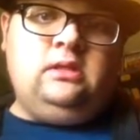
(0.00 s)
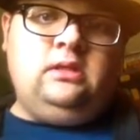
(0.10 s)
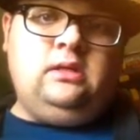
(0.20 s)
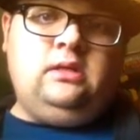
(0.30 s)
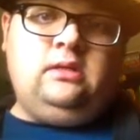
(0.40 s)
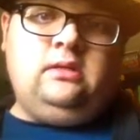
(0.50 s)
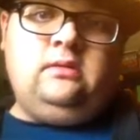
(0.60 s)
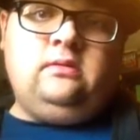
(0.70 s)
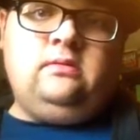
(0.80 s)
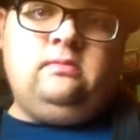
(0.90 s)
Uh,
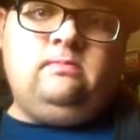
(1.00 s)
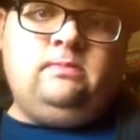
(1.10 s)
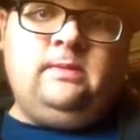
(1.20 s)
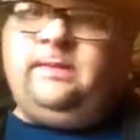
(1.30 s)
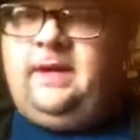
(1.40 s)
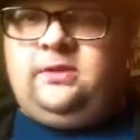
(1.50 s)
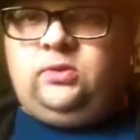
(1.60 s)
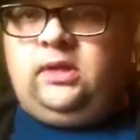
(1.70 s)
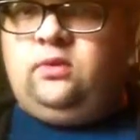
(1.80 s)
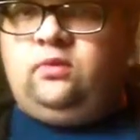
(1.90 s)
some of the Patrick
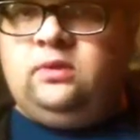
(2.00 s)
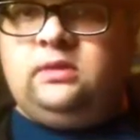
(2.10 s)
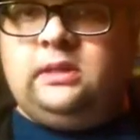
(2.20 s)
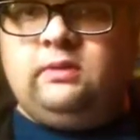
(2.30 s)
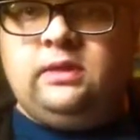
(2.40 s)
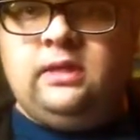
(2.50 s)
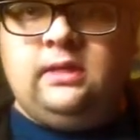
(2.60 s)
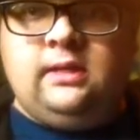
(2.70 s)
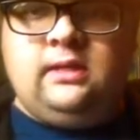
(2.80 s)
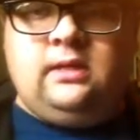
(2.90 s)
Troughton ones, I would
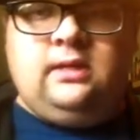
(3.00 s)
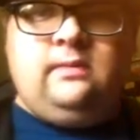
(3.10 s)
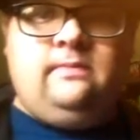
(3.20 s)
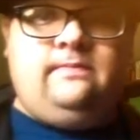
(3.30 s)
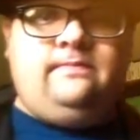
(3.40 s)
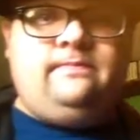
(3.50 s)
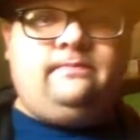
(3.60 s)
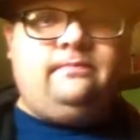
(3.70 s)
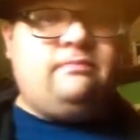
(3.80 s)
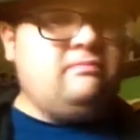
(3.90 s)
think, like um,
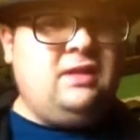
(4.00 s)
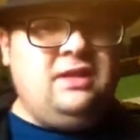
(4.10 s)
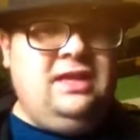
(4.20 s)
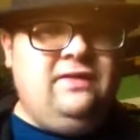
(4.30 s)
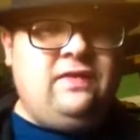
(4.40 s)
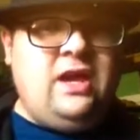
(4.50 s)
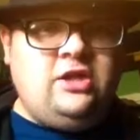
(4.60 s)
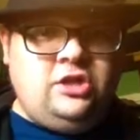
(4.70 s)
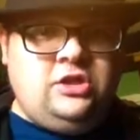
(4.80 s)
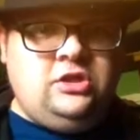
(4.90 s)
The
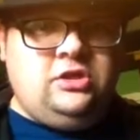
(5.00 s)
Invasion.